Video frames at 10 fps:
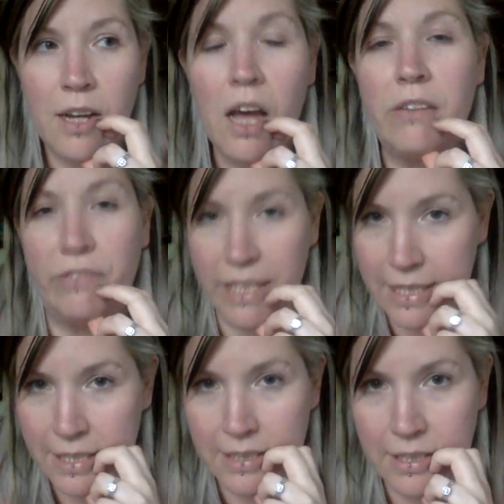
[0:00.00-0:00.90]
of
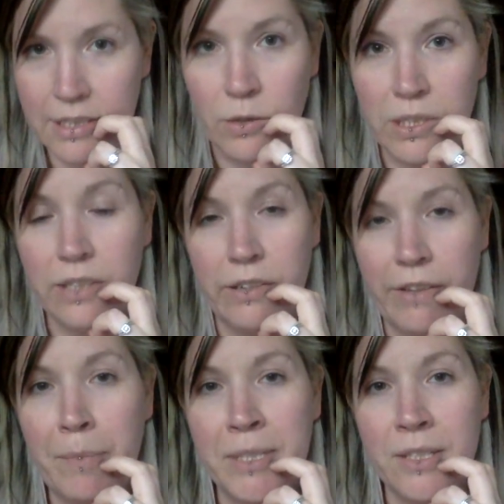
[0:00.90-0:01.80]
this dissociative
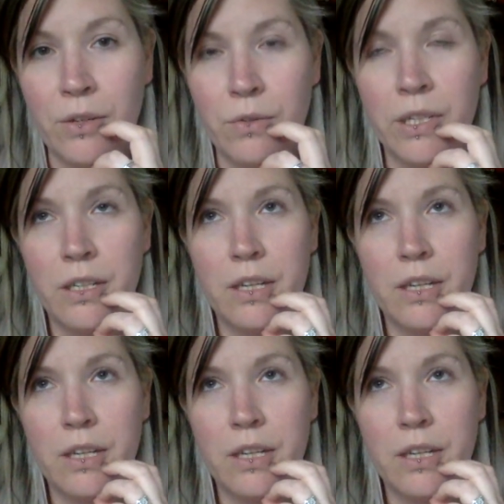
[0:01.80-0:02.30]
episode,